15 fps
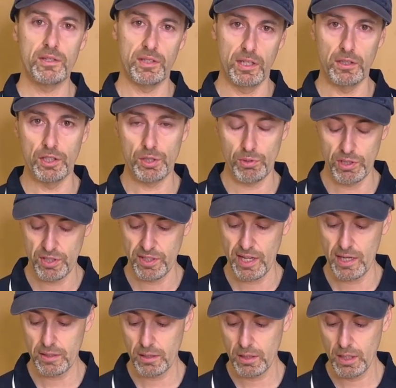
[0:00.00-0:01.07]
industry
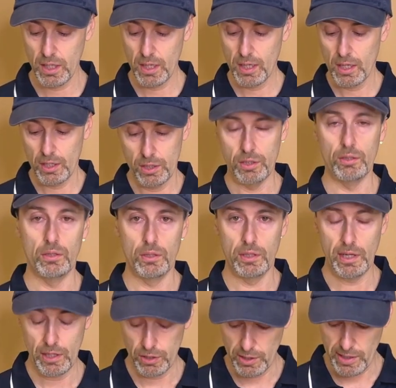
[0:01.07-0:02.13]
standard.
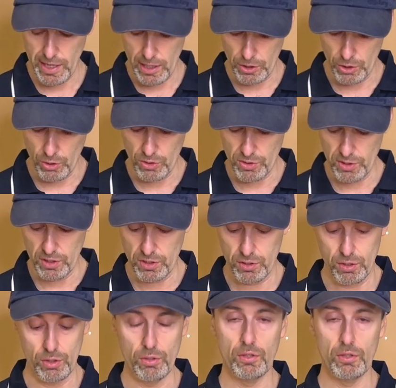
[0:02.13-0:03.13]
You can use this to